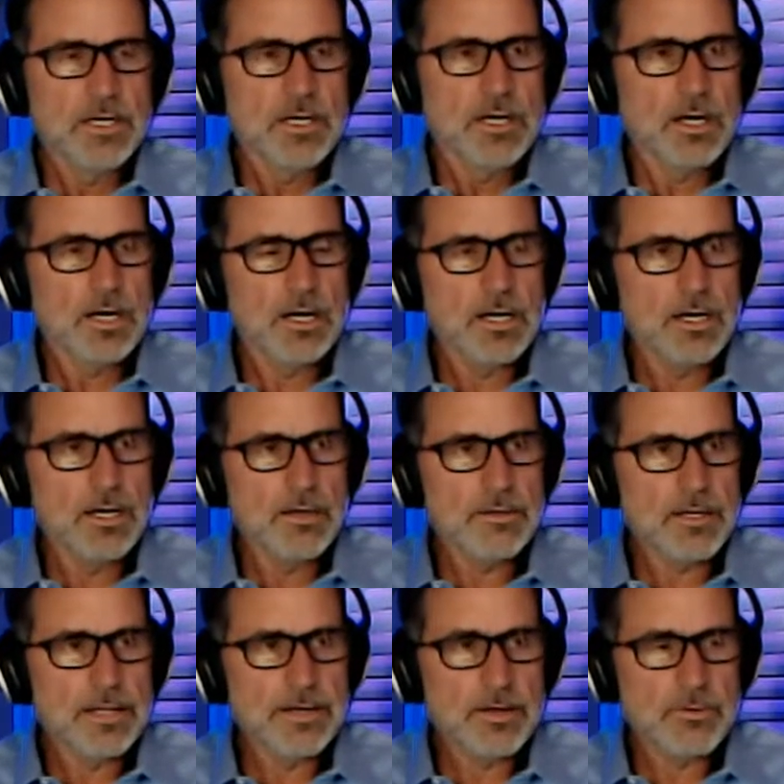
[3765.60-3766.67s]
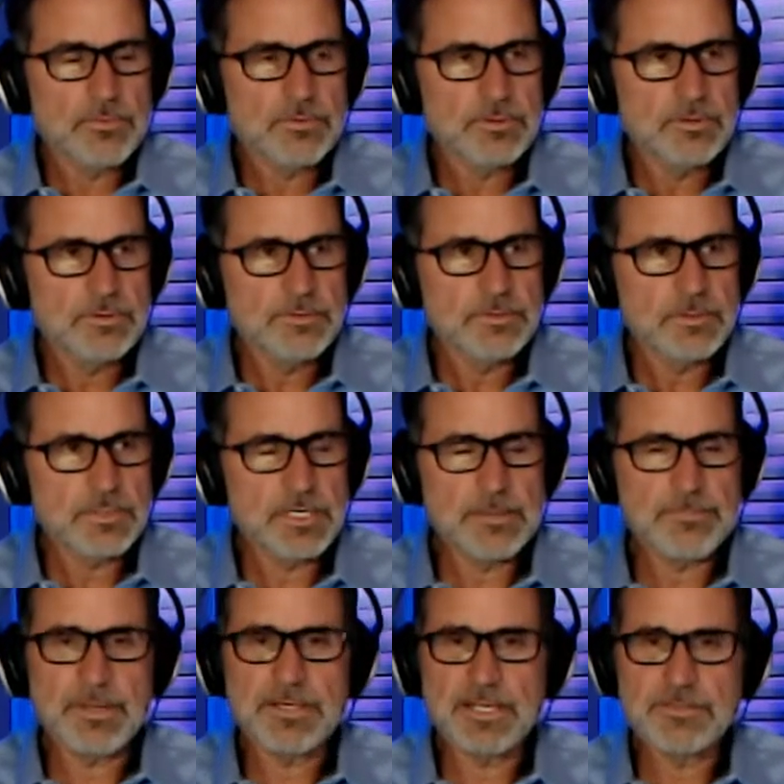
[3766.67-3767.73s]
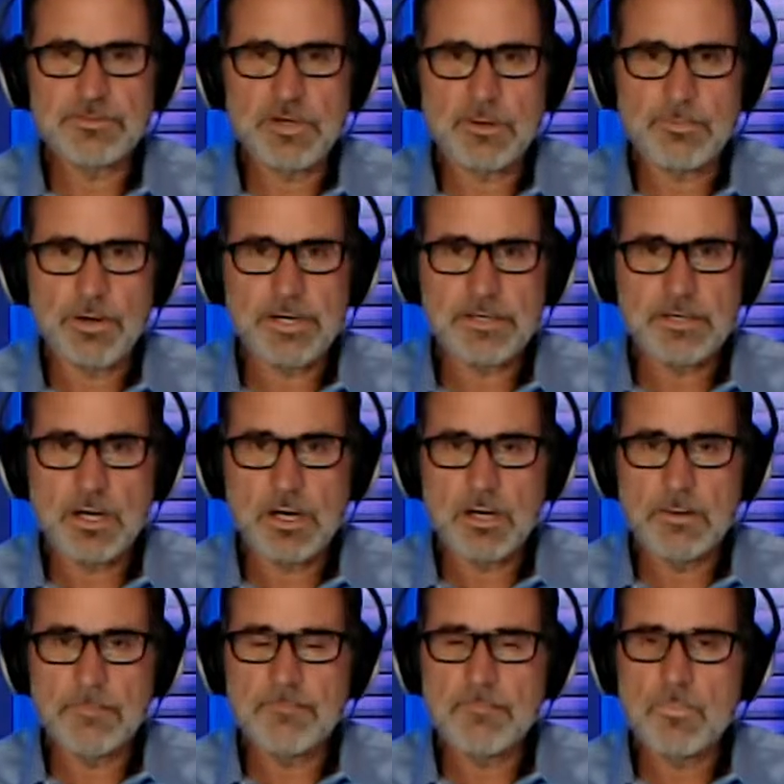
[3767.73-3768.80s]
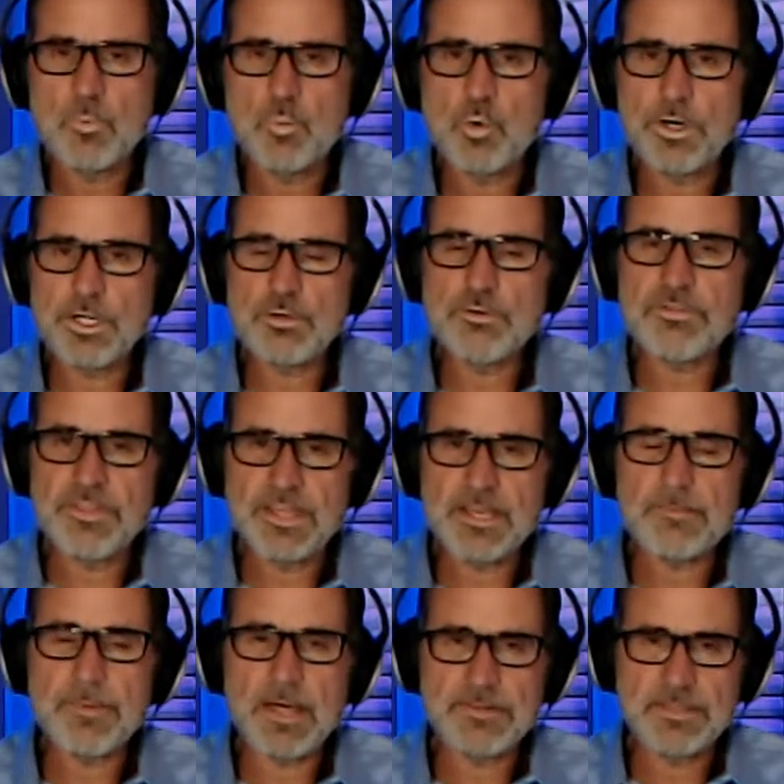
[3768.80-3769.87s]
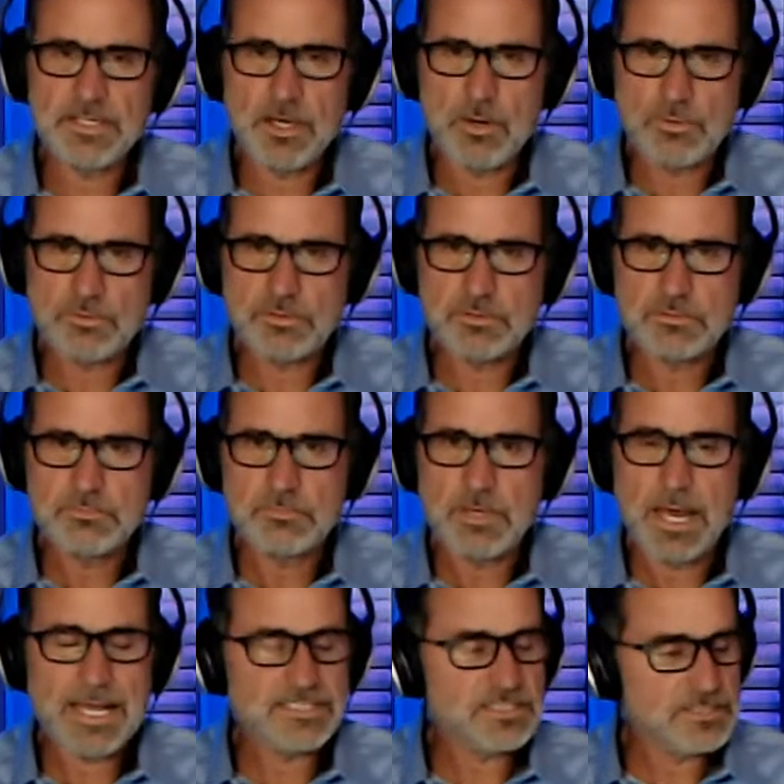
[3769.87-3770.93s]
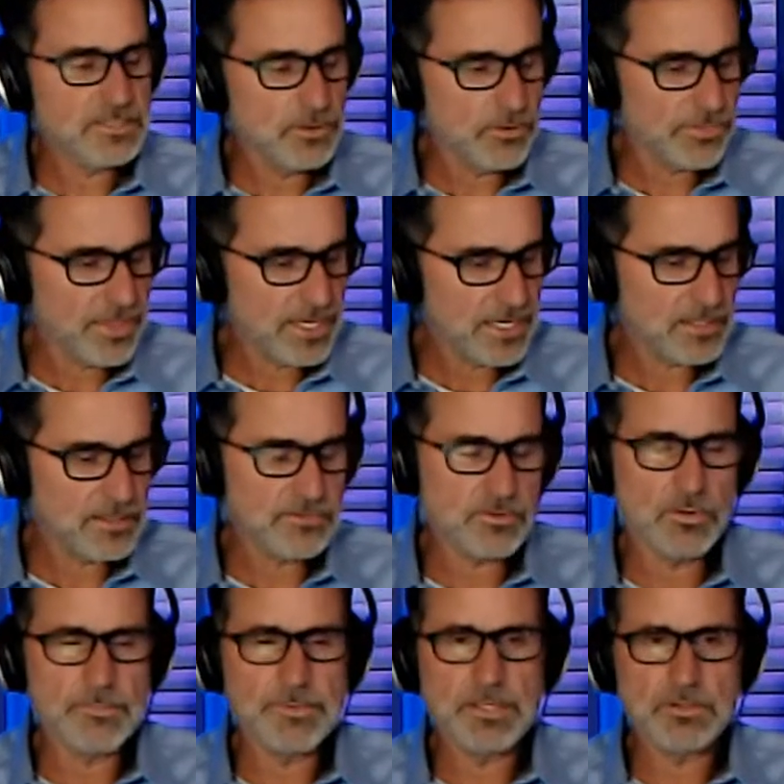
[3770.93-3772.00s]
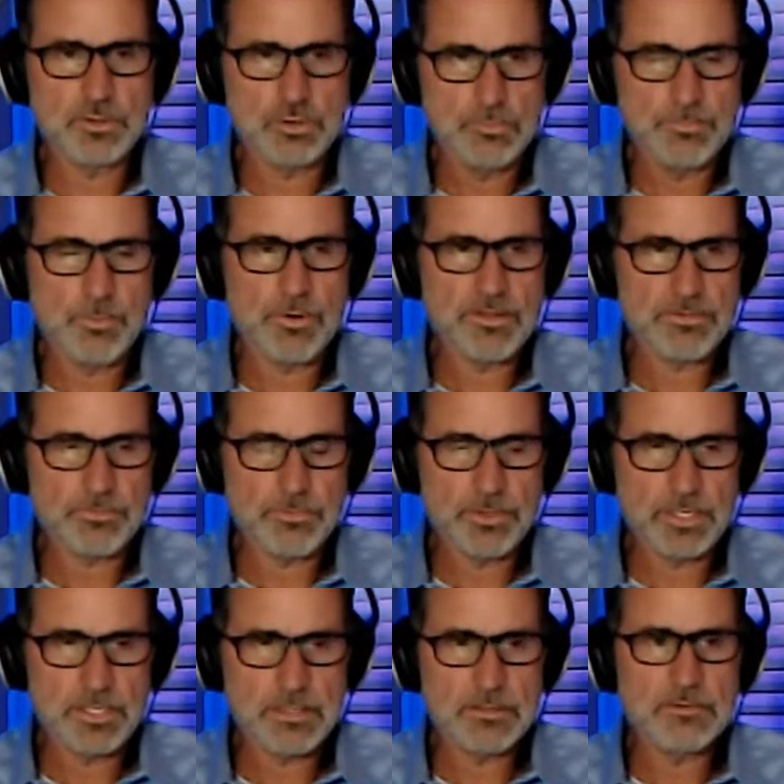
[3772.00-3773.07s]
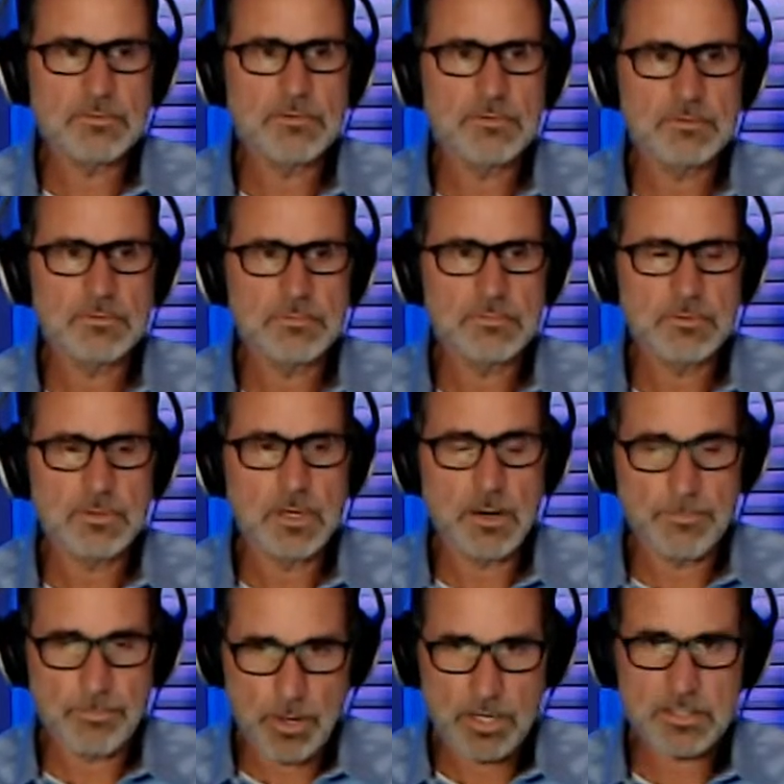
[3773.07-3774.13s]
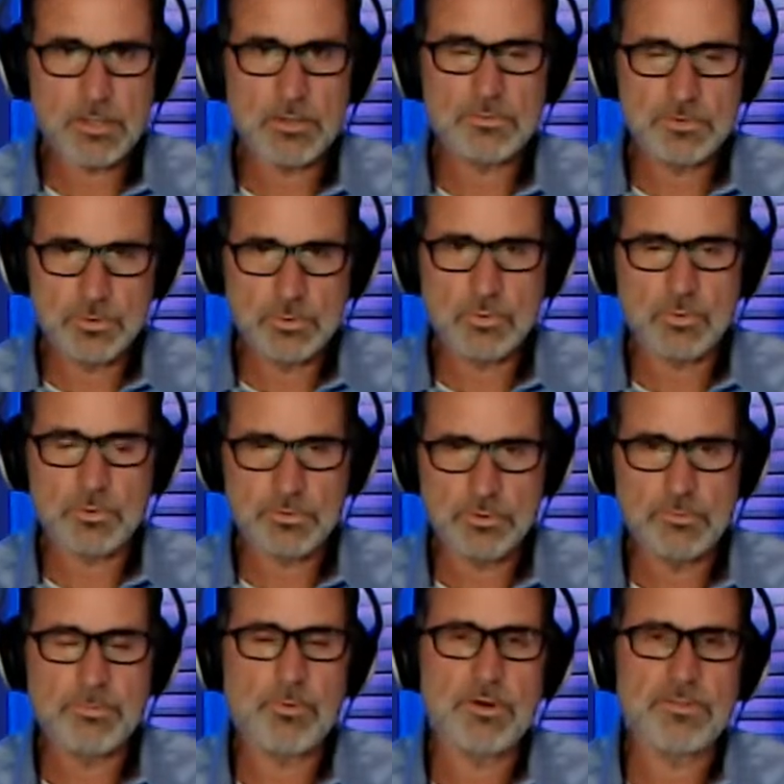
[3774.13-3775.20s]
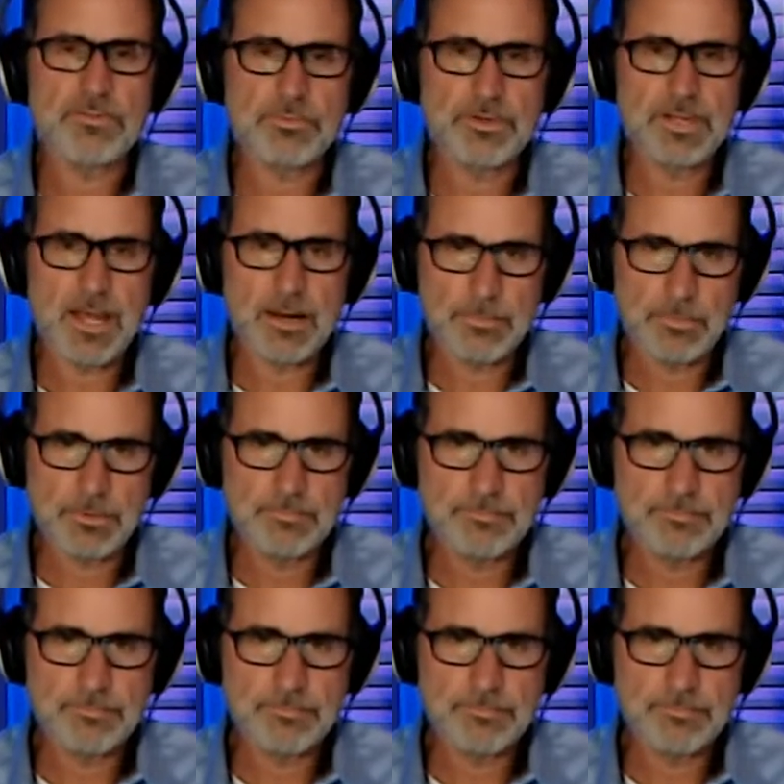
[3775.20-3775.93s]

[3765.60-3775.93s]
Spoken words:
I know, keep my day job, right? What do you think about the Oates? I still think it's going to be a 2.3, a Bronco 2-door 2.3 hybrid.